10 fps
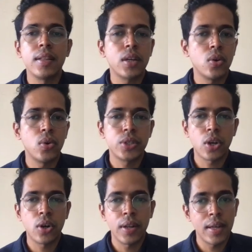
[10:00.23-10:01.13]
course
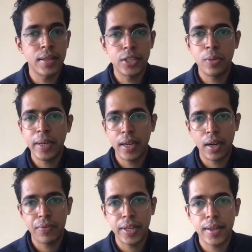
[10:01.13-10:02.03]
on resume
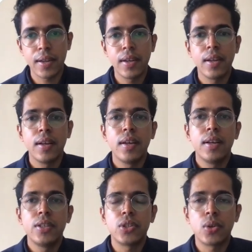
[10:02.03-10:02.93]
crafting.
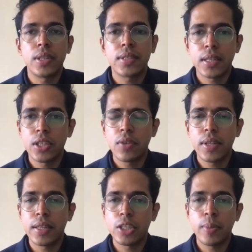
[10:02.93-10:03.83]
So the structure of the
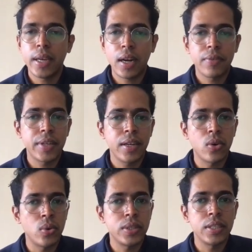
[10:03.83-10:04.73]
resume crafting
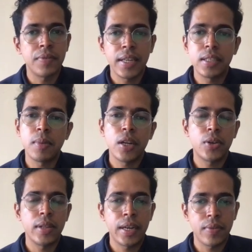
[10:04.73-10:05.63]
course is very similar to
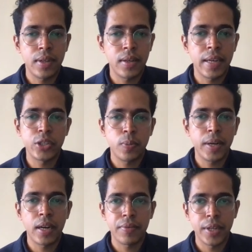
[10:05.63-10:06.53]
that of the SOP
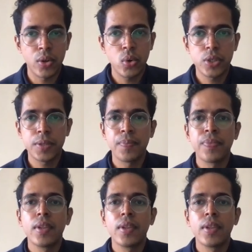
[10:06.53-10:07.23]
drafting course,